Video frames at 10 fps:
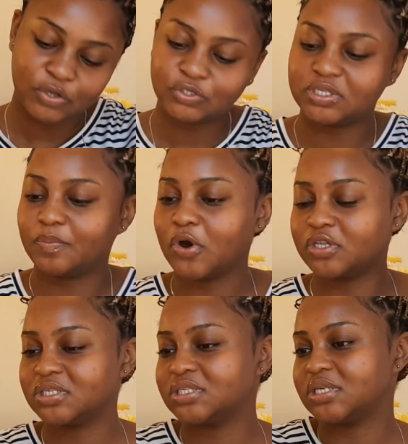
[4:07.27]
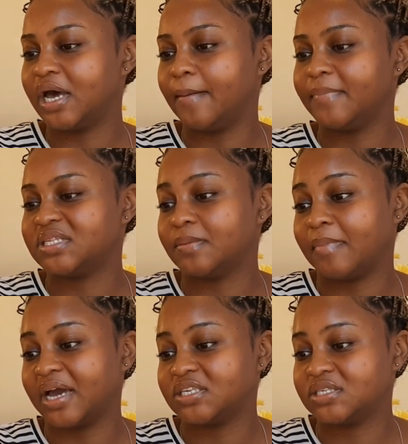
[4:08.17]
So the Pond's, um, it's a
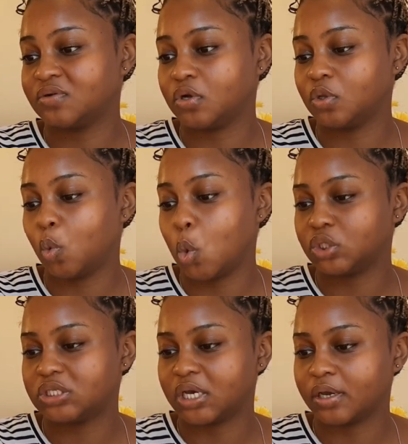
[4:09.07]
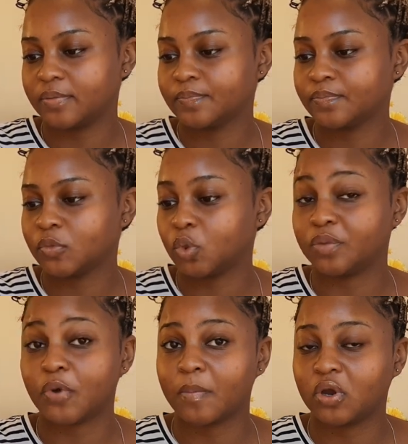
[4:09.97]
micellar water with
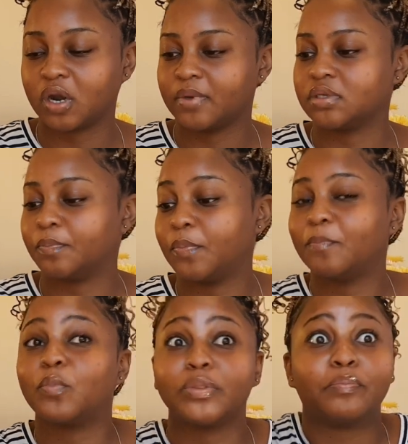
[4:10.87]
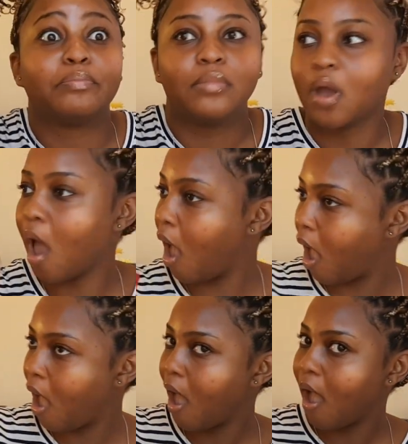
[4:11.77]
pomegranate, with,
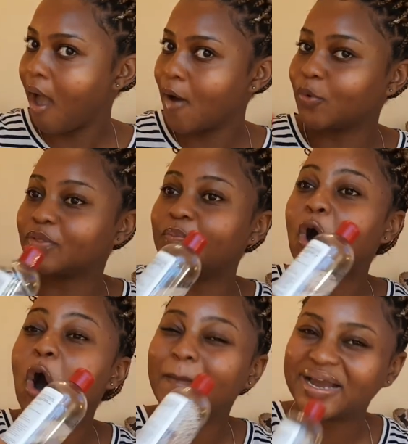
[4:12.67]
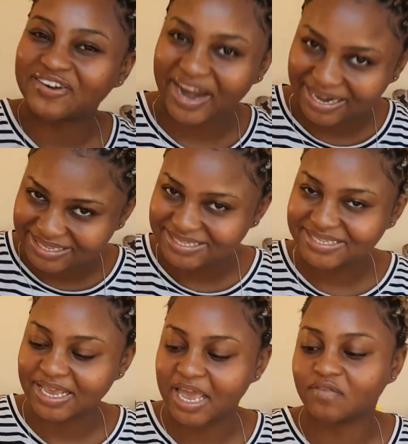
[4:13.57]
with pomegranate
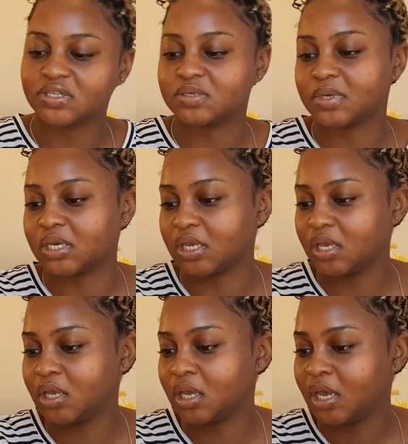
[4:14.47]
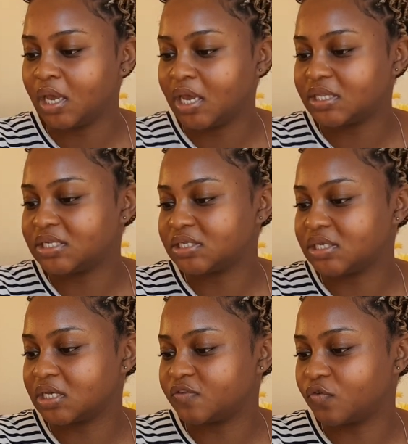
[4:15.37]
and vitamin E. It says
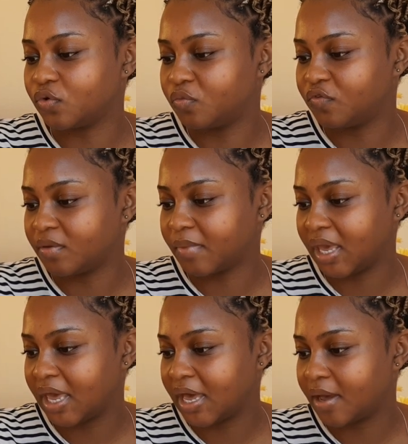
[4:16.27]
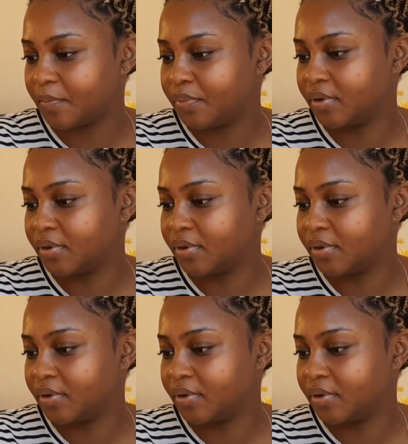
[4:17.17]
here it's for removing makeup